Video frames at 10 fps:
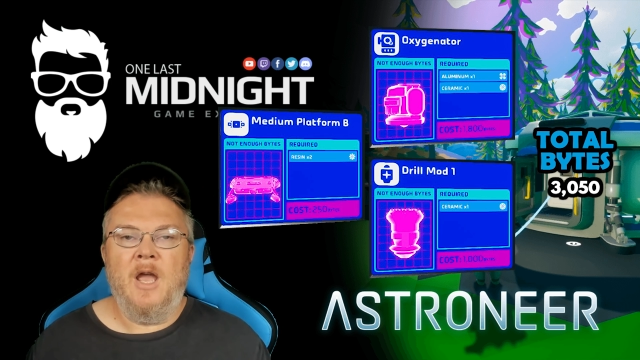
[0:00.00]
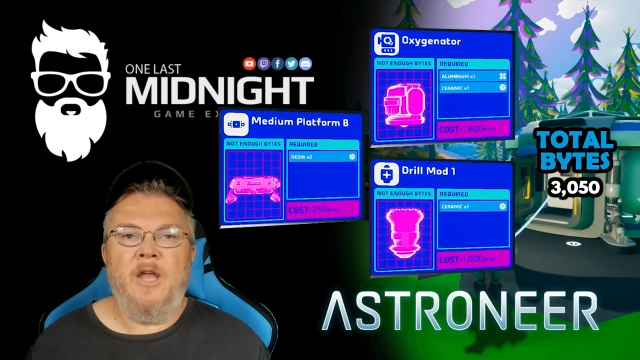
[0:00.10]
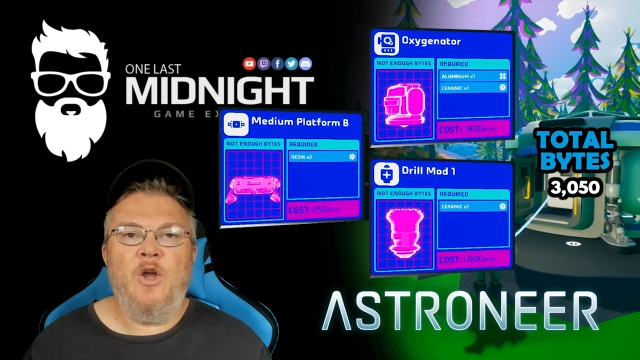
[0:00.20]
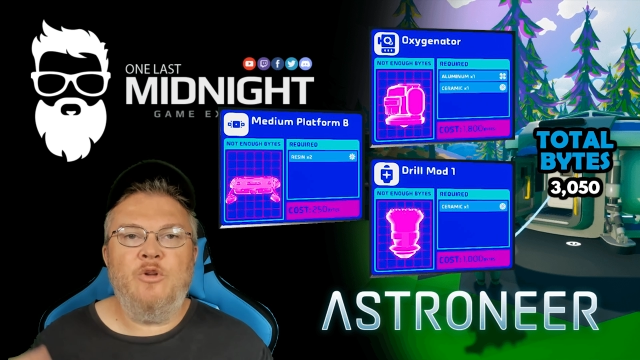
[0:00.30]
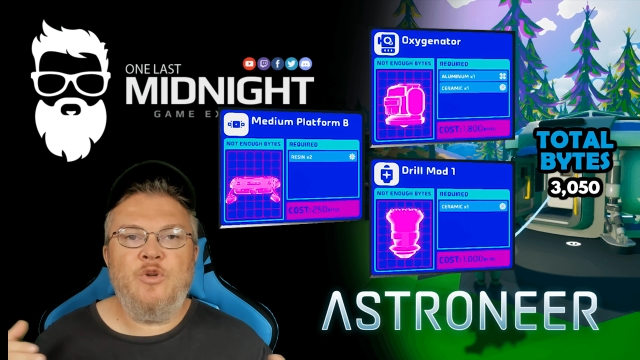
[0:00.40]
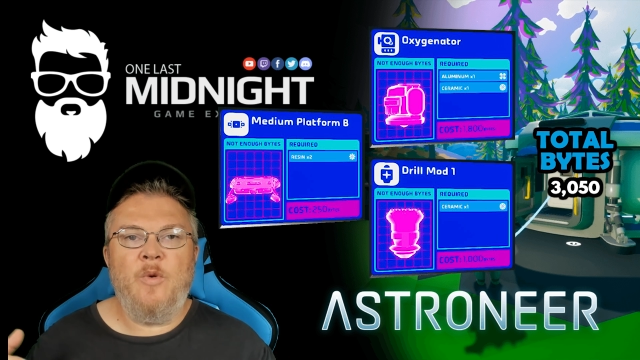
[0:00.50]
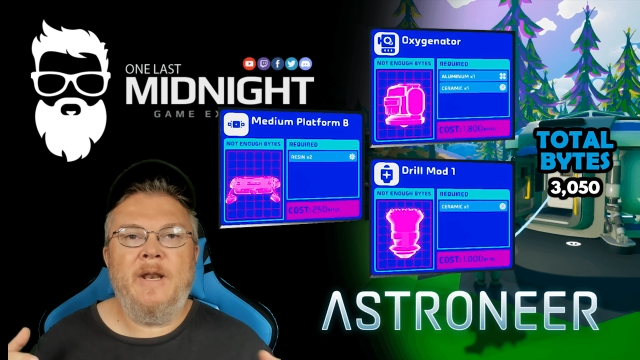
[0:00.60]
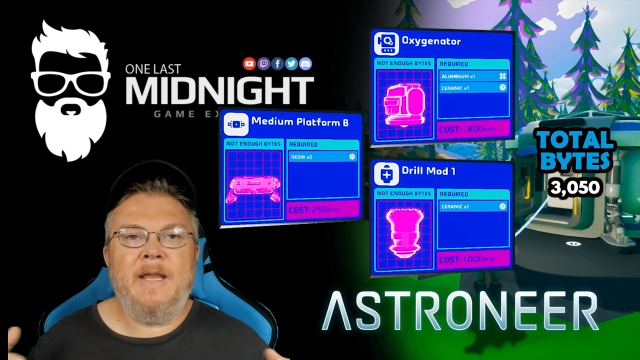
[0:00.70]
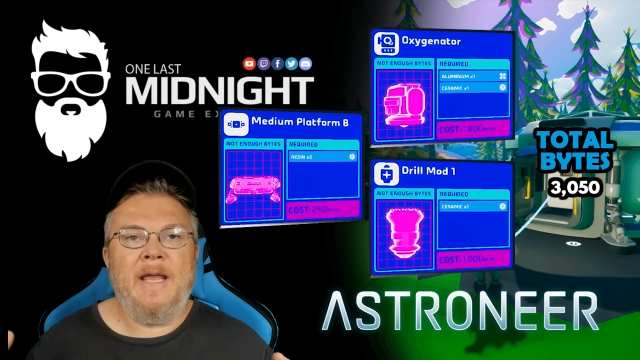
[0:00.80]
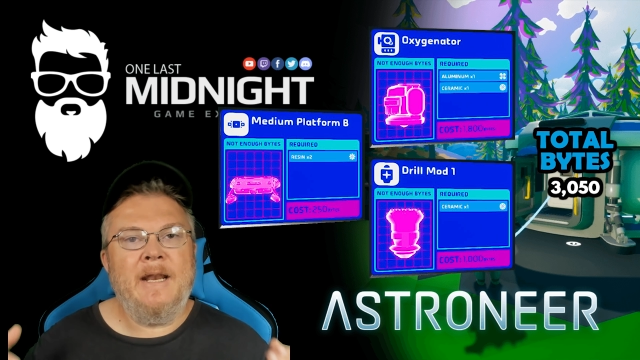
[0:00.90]
You also want
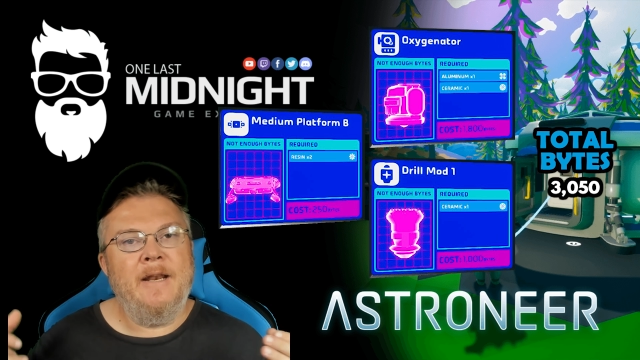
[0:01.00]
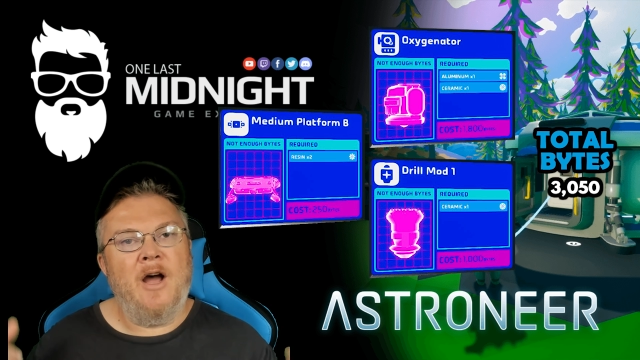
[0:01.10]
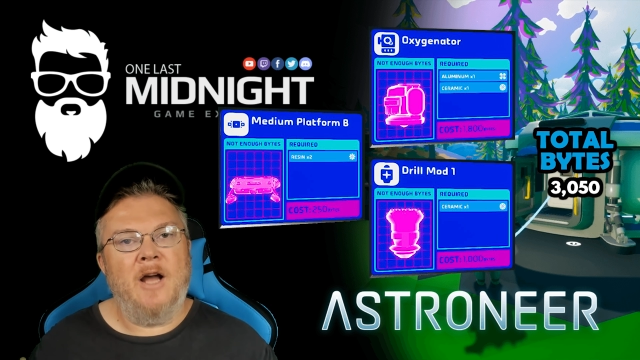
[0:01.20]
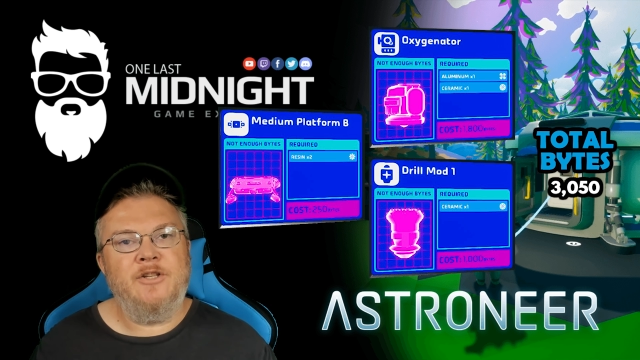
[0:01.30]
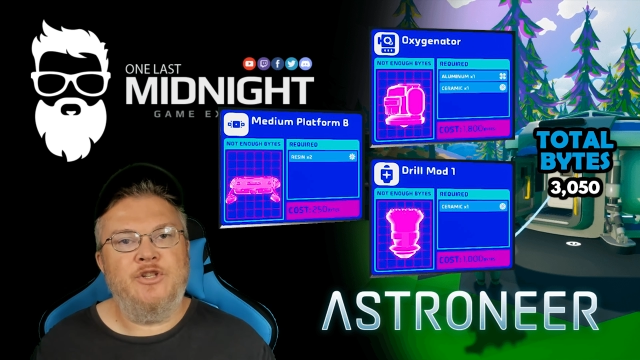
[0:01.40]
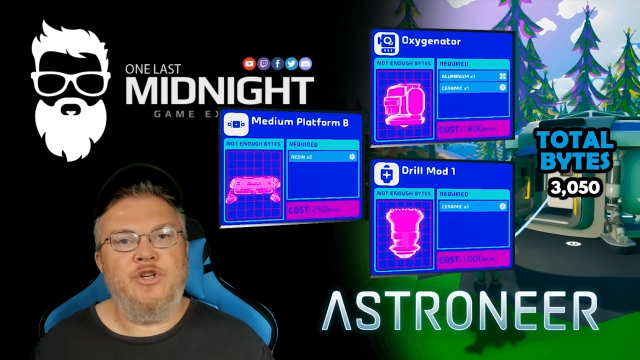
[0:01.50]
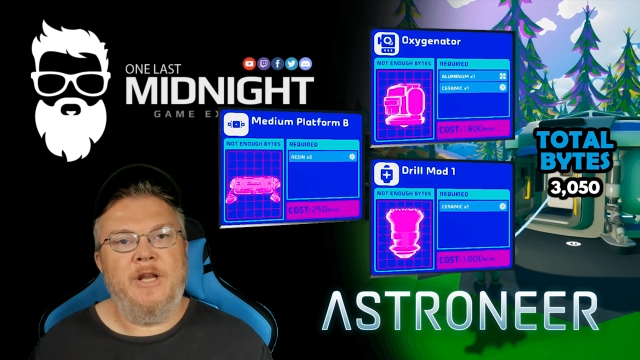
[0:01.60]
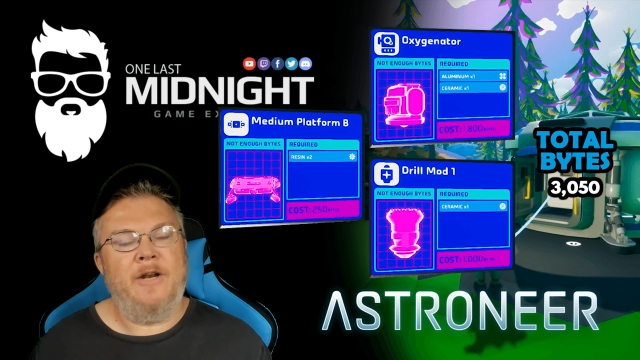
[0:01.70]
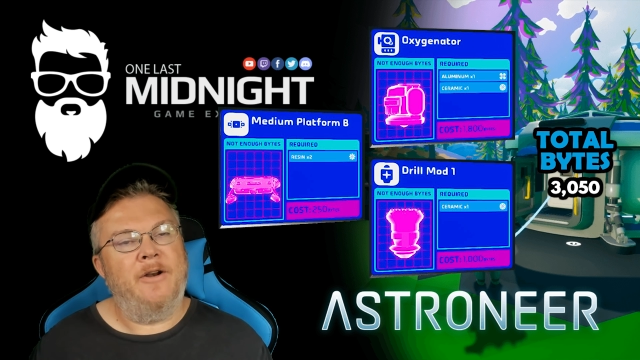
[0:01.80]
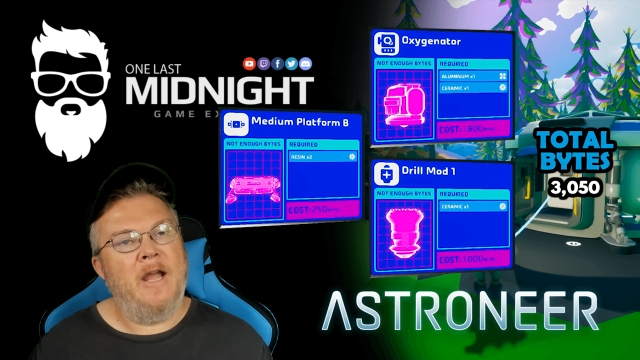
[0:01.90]
to get an oxygenator.